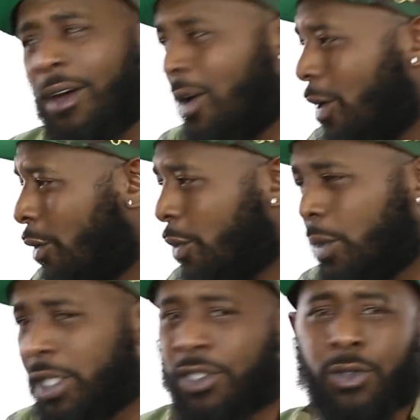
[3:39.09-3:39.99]
all the
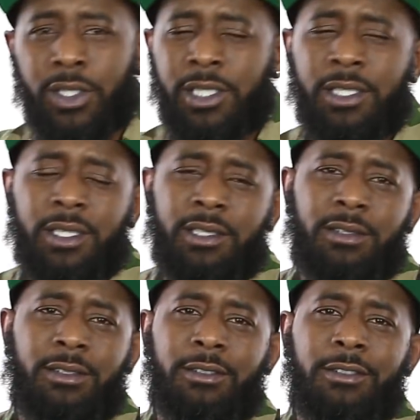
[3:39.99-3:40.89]
resources
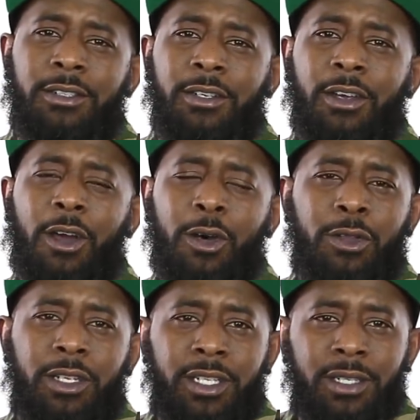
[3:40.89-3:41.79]
and
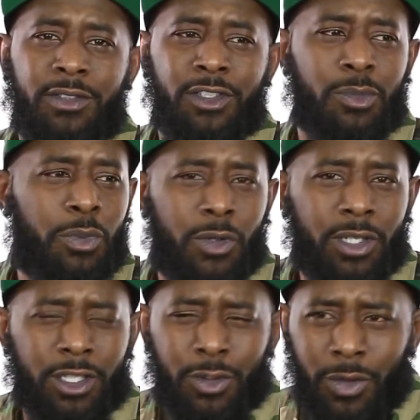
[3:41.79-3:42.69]
all the love and
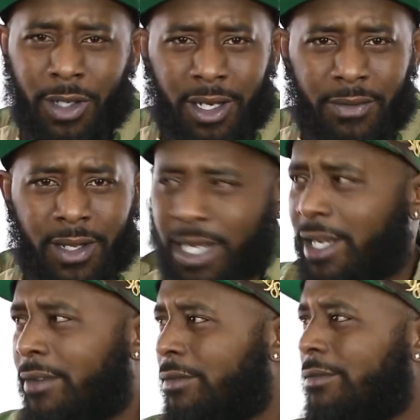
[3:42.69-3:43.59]
support that you could ever
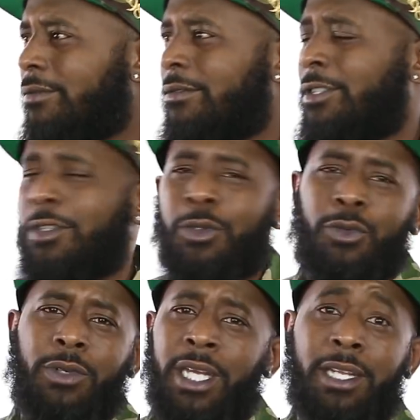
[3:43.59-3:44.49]
have to do
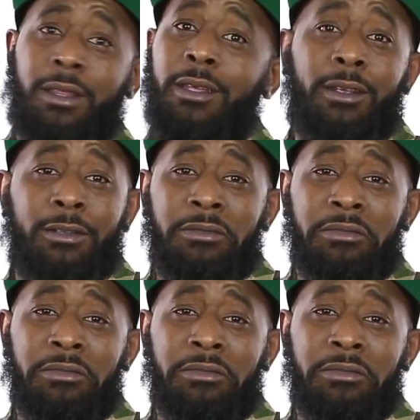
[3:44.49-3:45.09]
anything.